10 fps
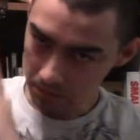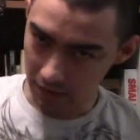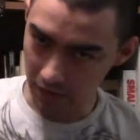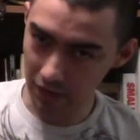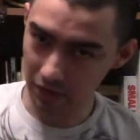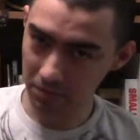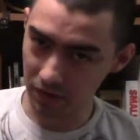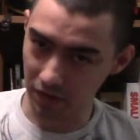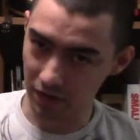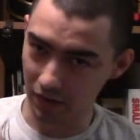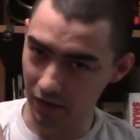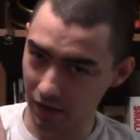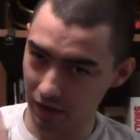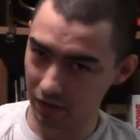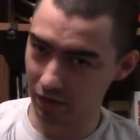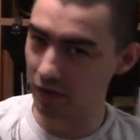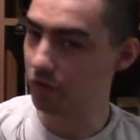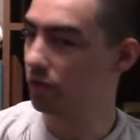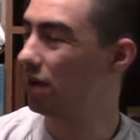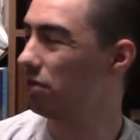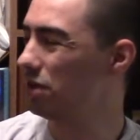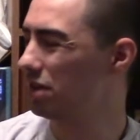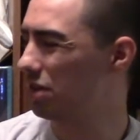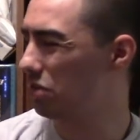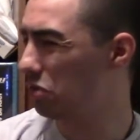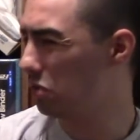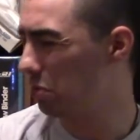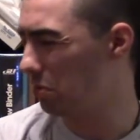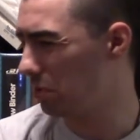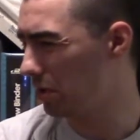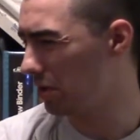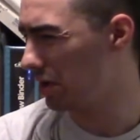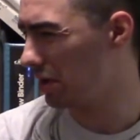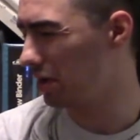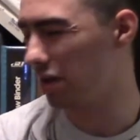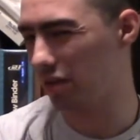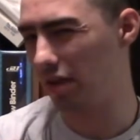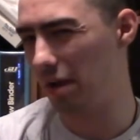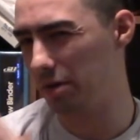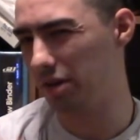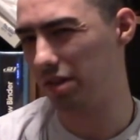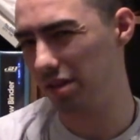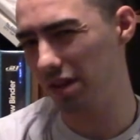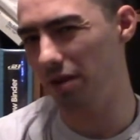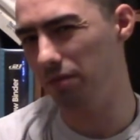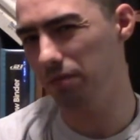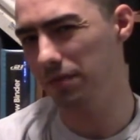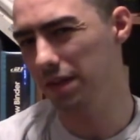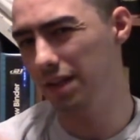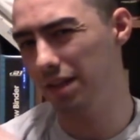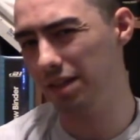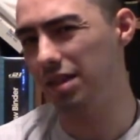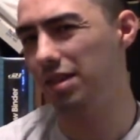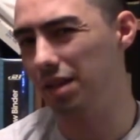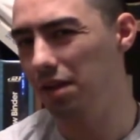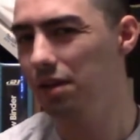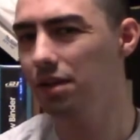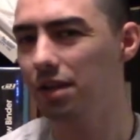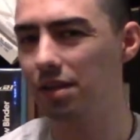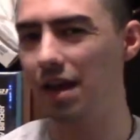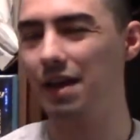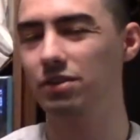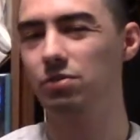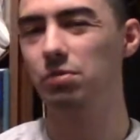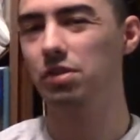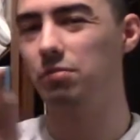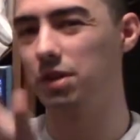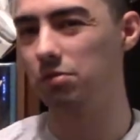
Down that besides, if you take a look at the sword, a scabbard itself, it's technically attached with what we